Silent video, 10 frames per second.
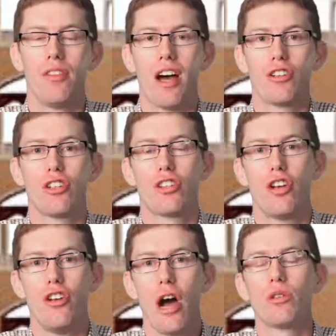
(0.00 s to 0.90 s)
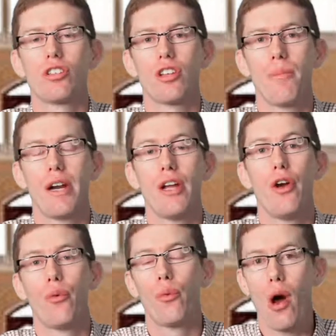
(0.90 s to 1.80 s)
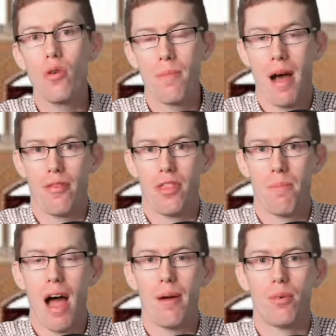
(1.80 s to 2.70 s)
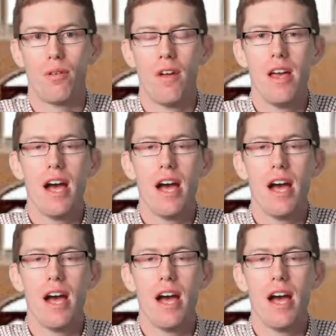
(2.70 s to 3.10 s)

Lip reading: not just the notes somebody wrote about the Bible.